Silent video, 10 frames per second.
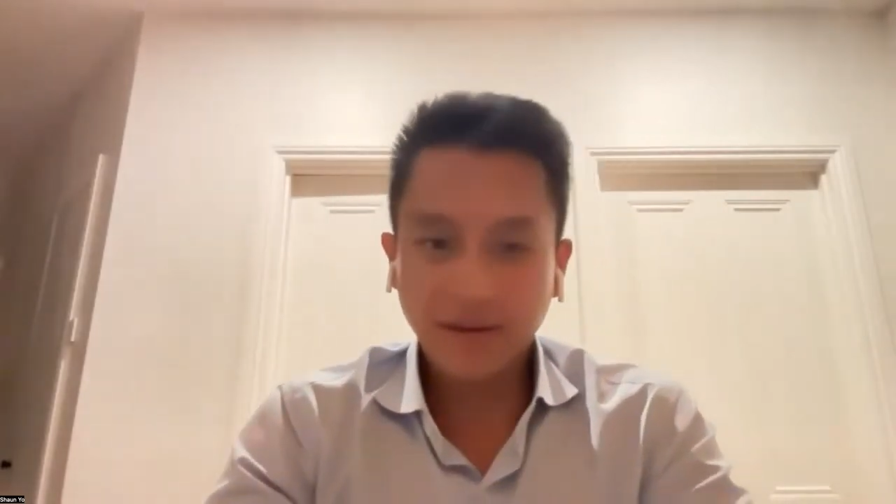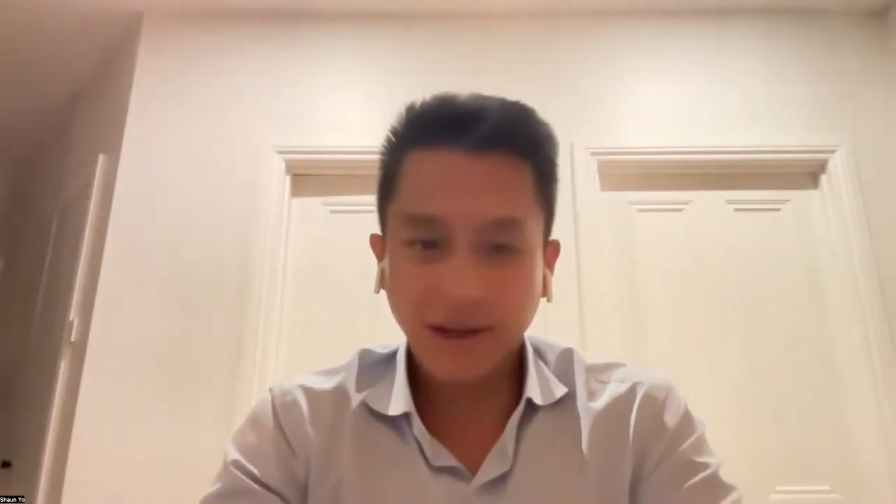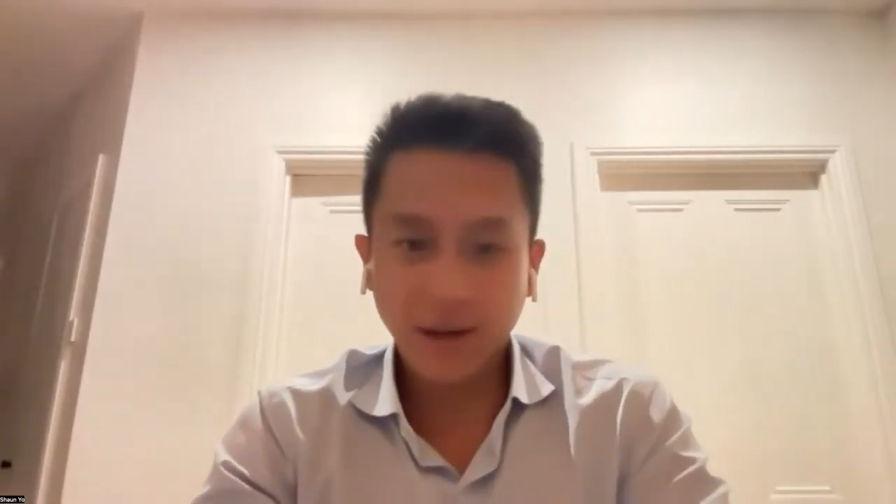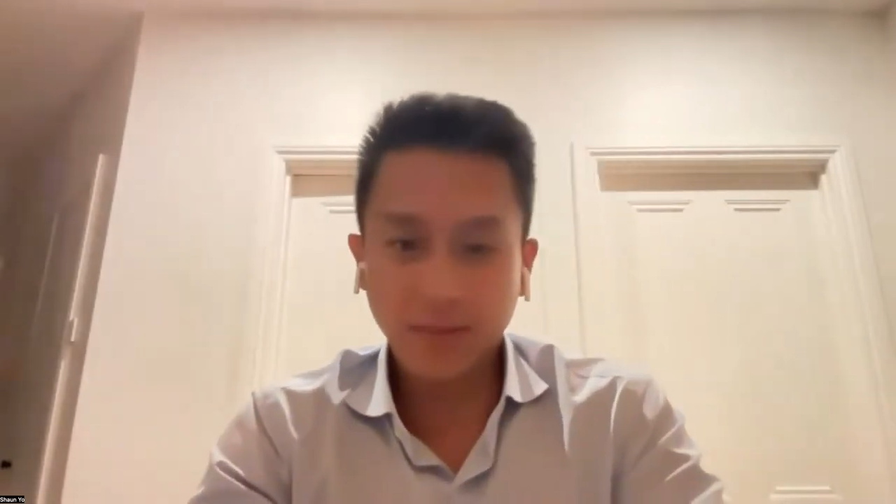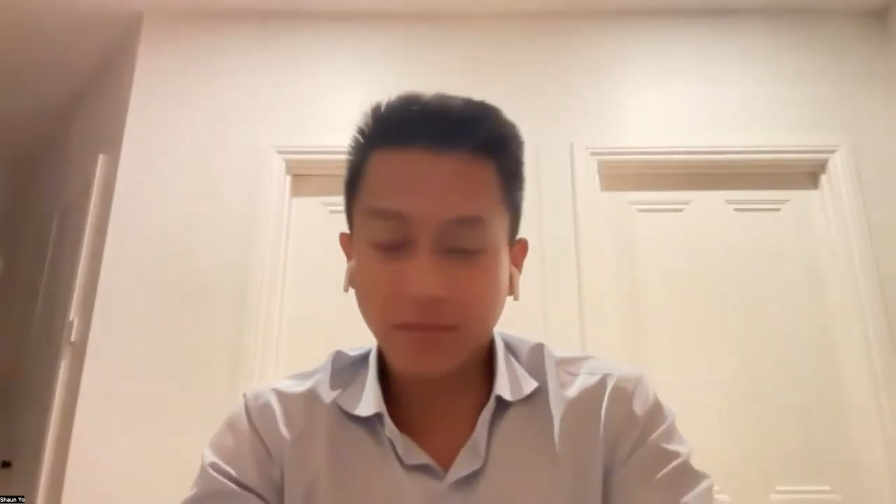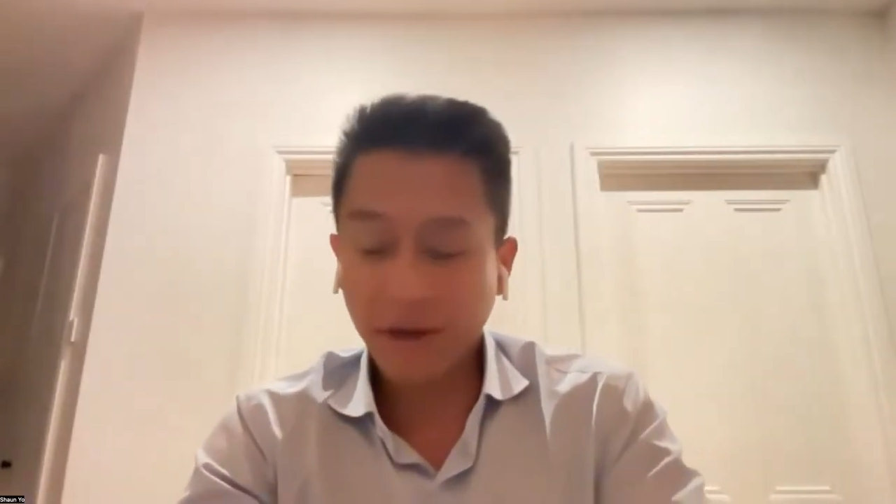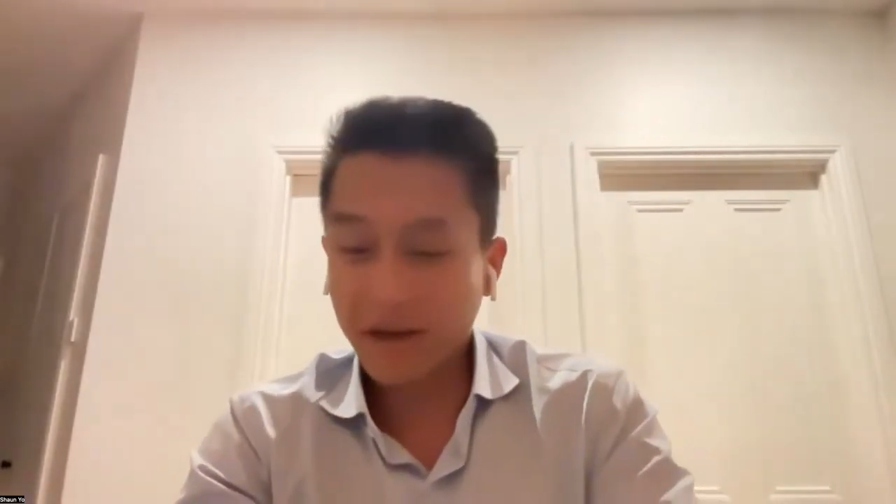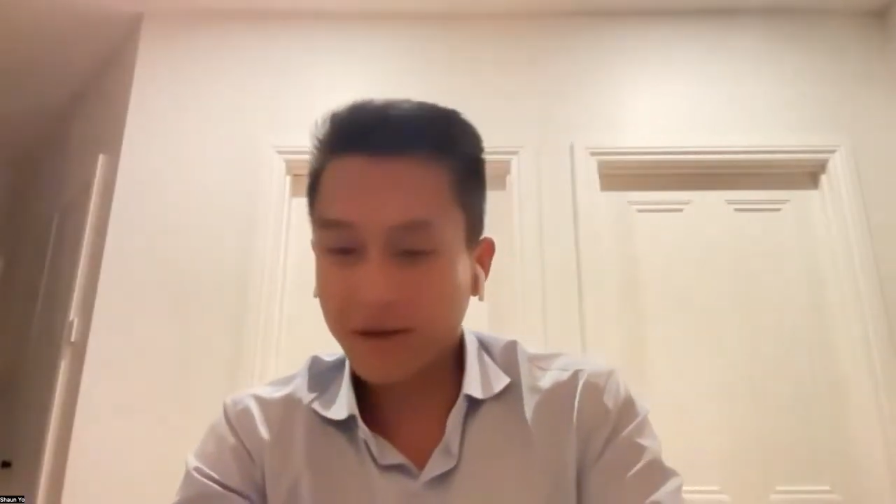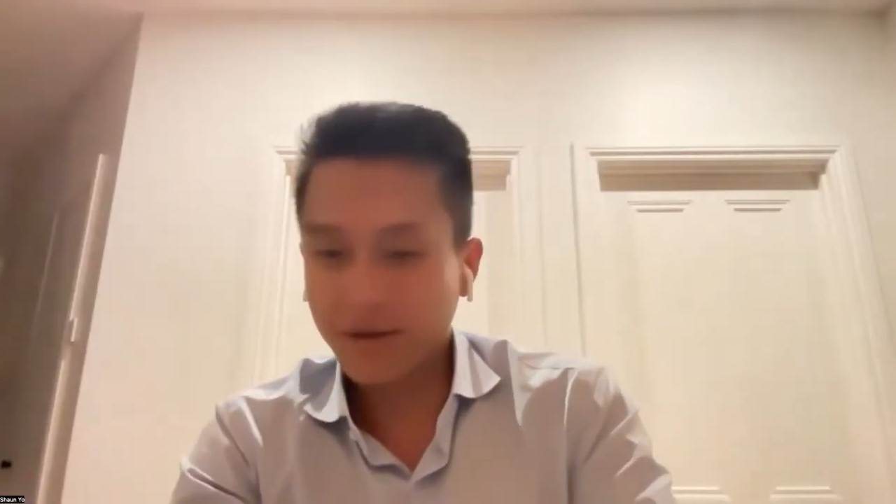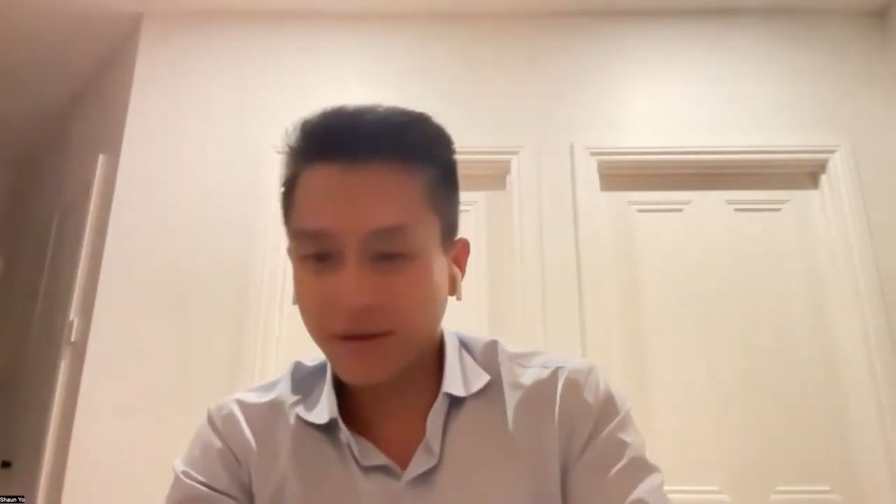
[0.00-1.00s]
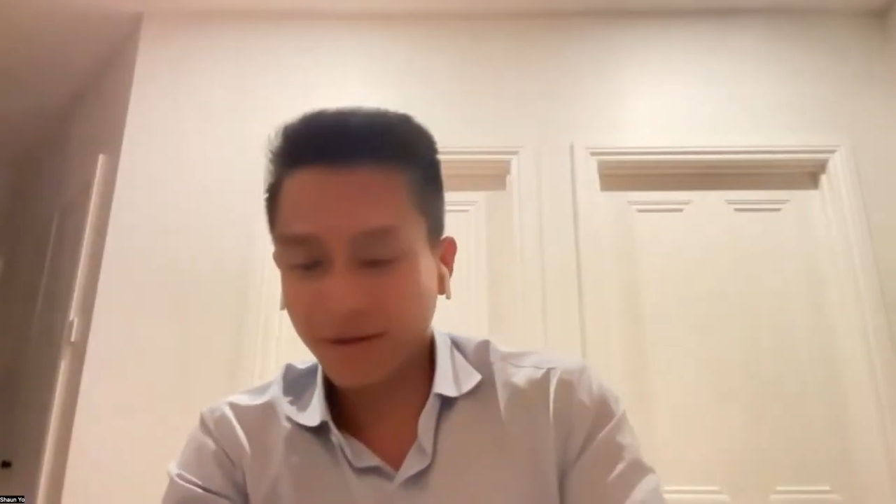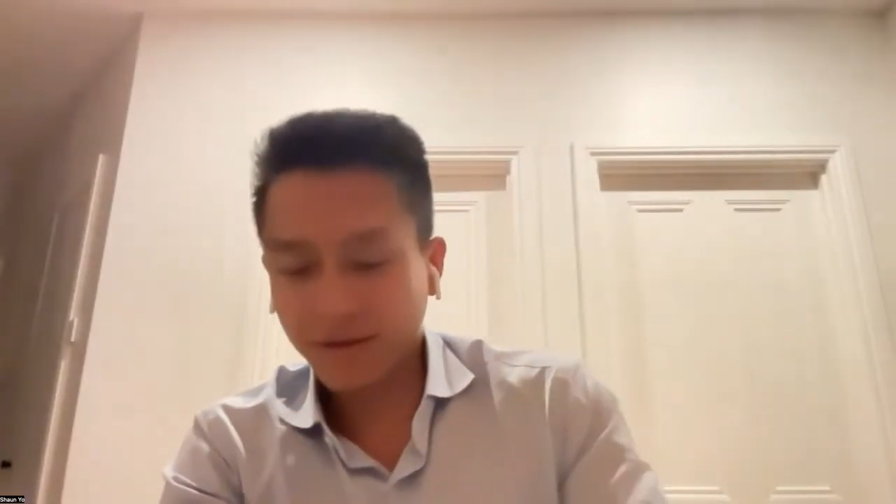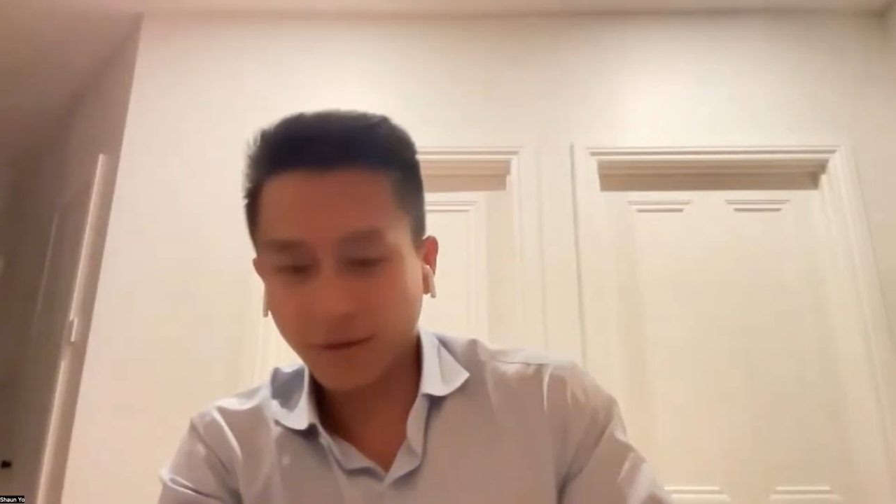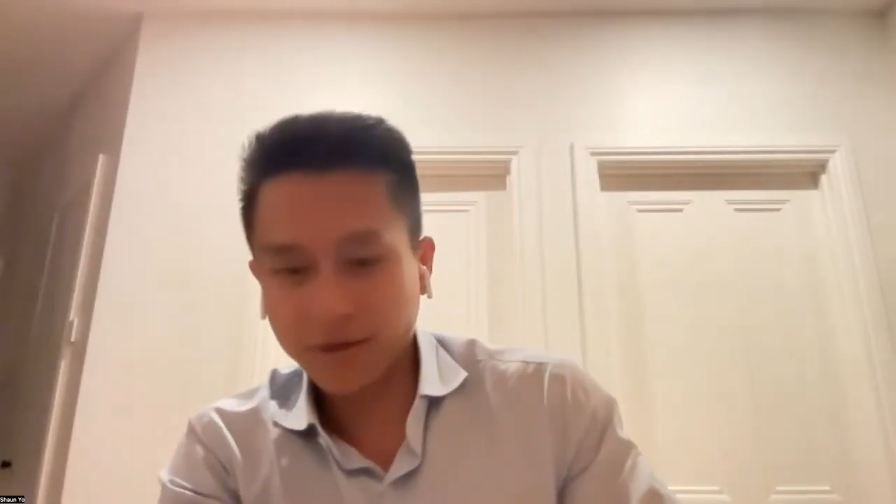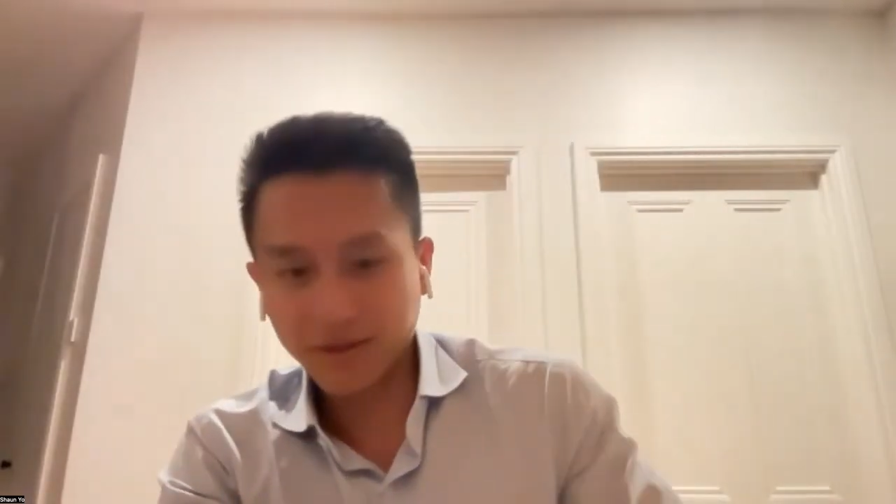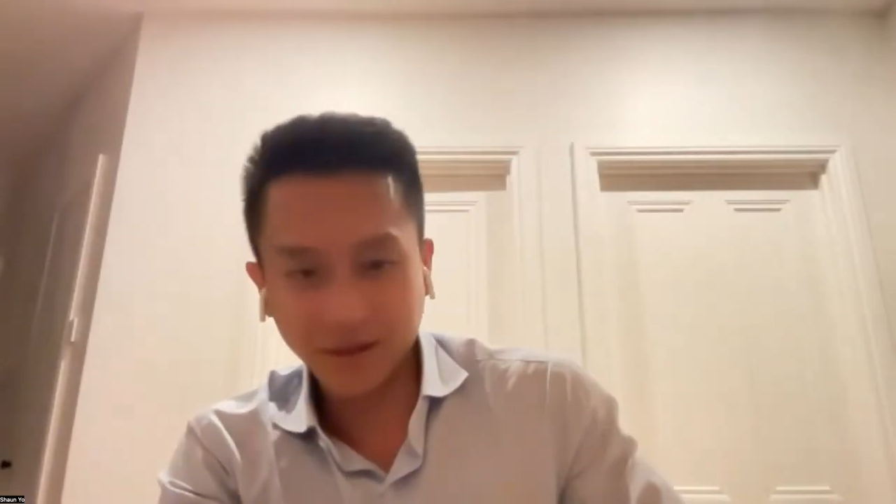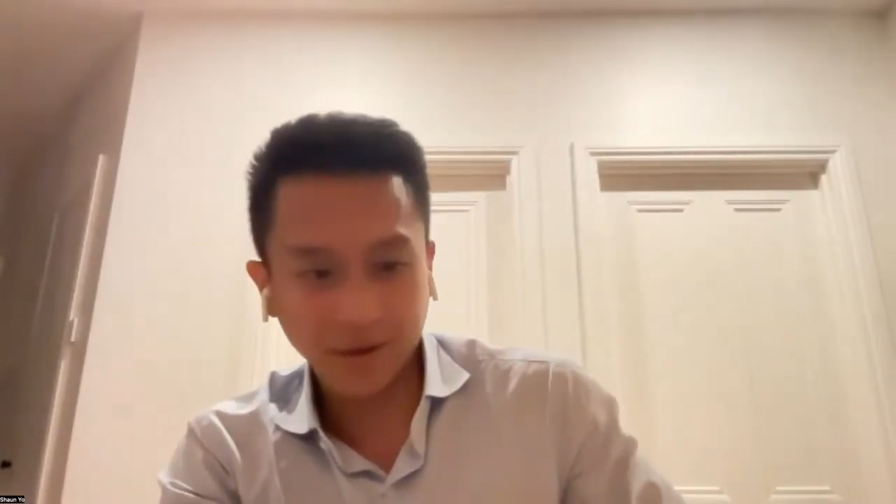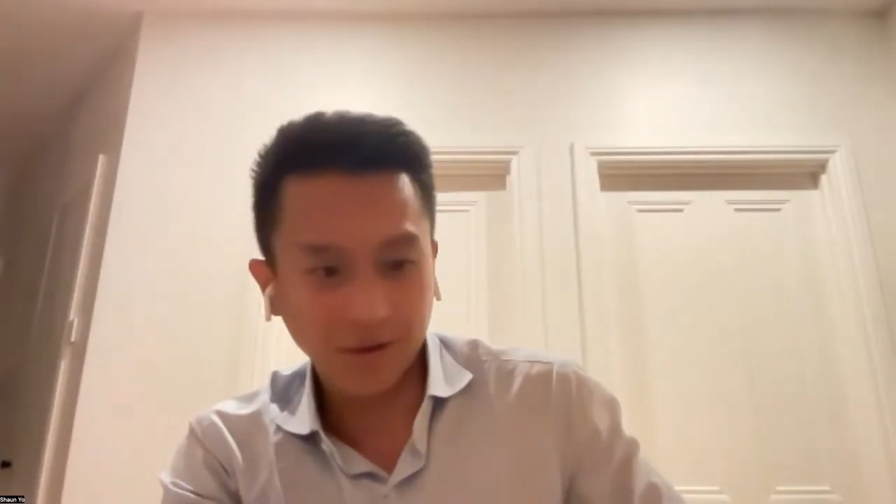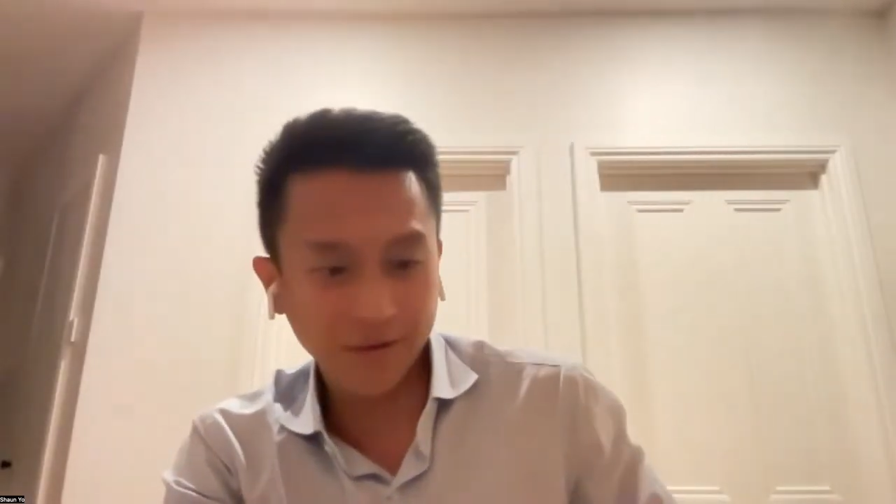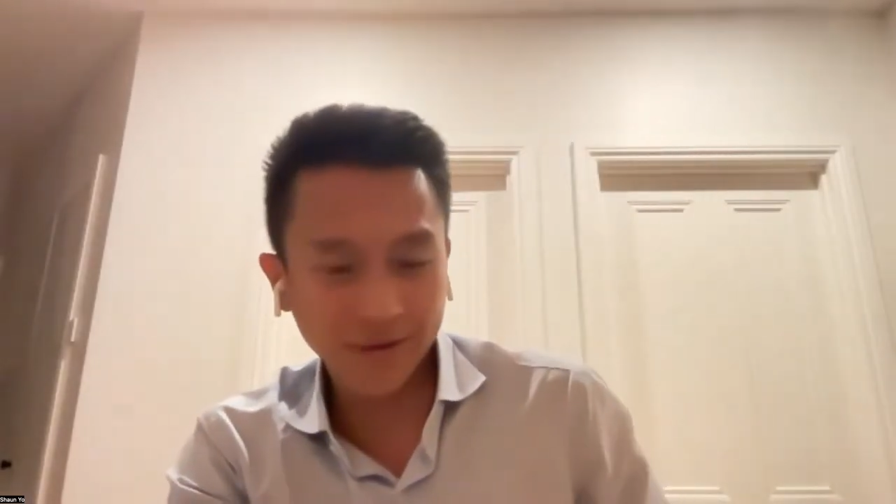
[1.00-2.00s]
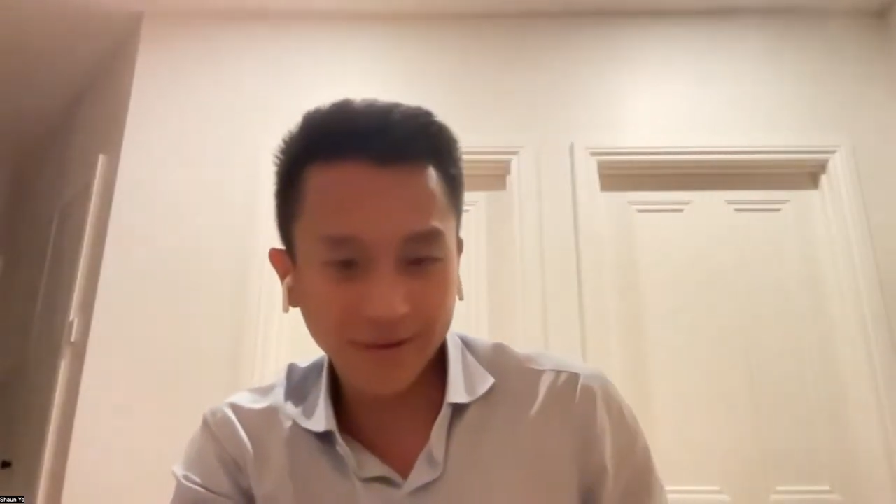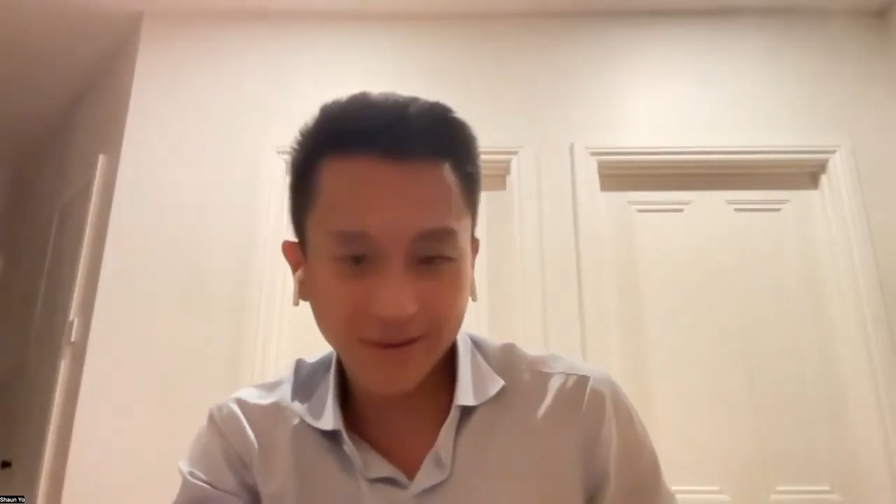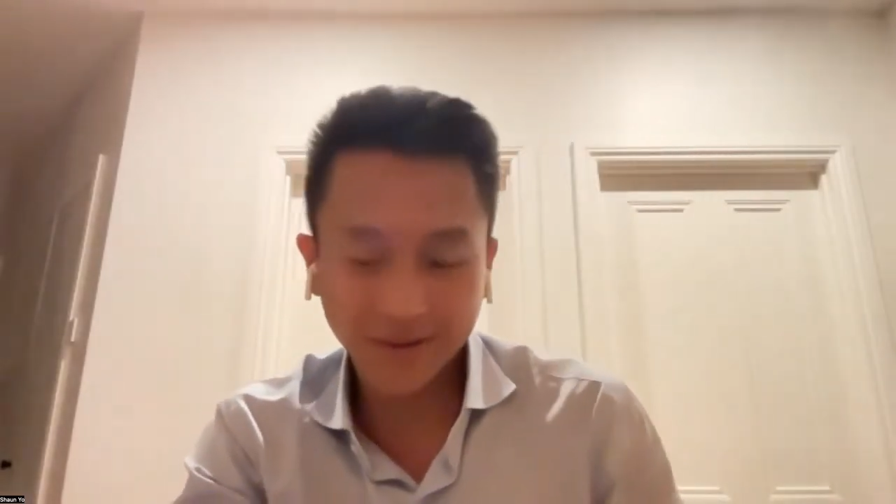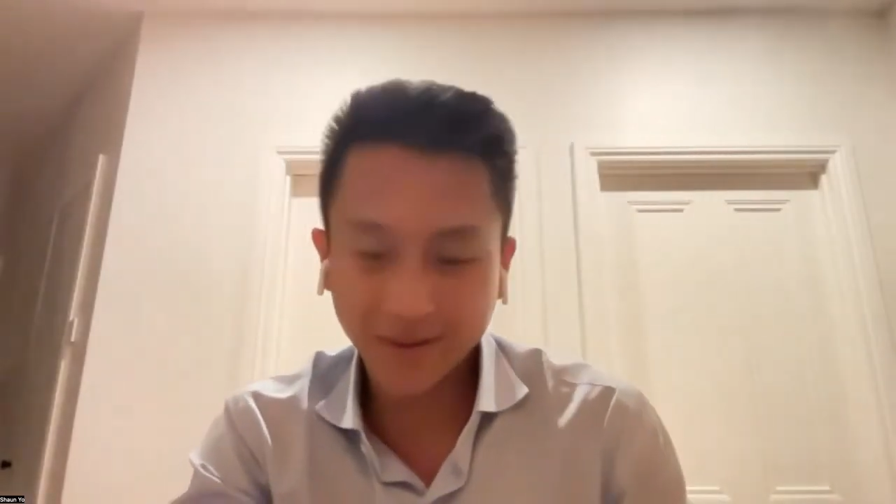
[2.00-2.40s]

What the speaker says: And it's a question that often